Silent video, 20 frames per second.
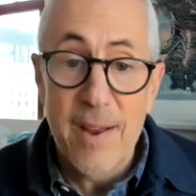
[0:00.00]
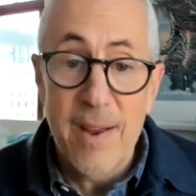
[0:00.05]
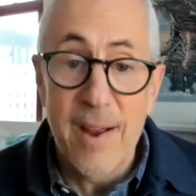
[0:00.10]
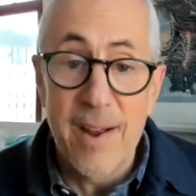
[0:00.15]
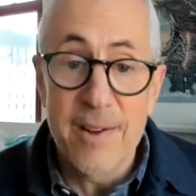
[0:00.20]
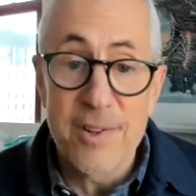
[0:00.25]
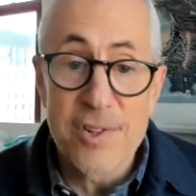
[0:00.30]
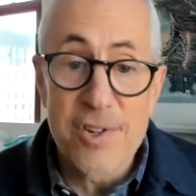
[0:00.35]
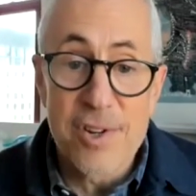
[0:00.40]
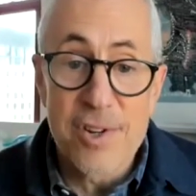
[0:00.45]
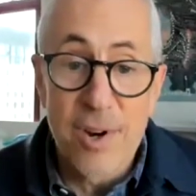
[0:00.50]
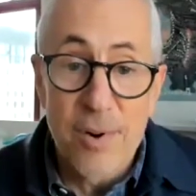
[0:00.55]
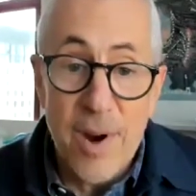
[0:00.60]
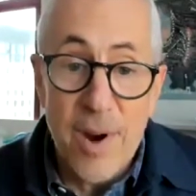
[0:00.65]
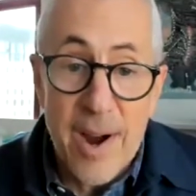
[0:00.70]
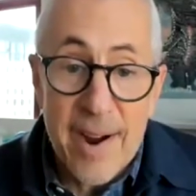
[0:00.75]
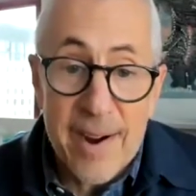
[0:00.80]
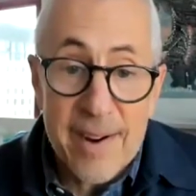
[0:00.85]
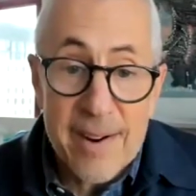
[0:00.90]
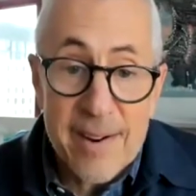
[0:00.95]
And so
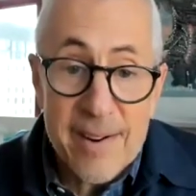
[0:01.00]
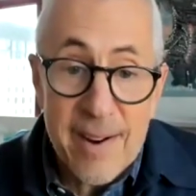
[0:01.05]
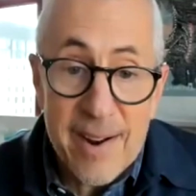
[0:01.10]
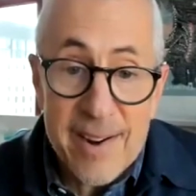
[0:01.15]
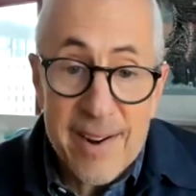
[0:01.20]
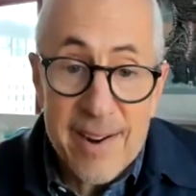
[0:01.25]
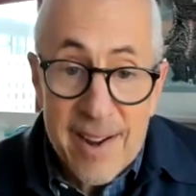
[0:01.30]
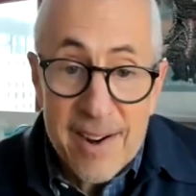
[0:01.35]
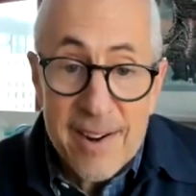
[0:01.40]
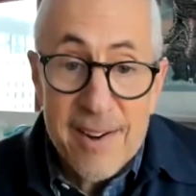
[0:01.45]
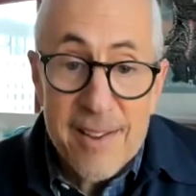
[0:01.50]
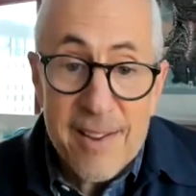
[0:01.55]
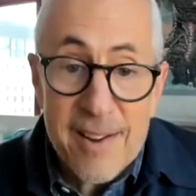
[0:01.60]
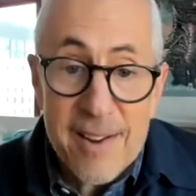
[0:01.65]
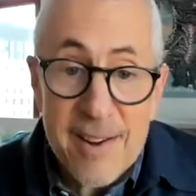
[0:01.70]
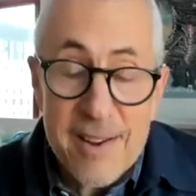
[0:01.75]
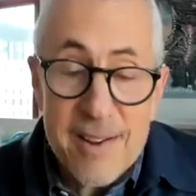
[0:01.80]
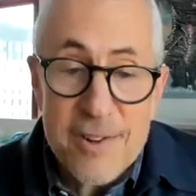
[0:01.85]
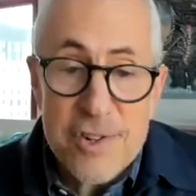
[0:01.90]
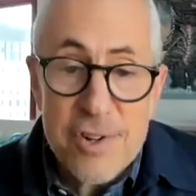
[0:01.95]
I get into the
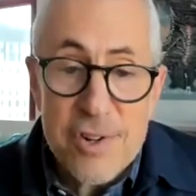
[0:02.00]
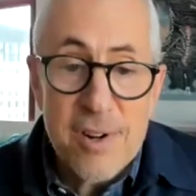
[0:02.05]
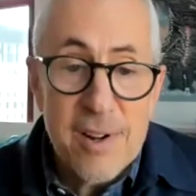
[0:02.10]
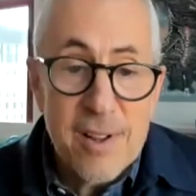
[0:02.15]
kitchen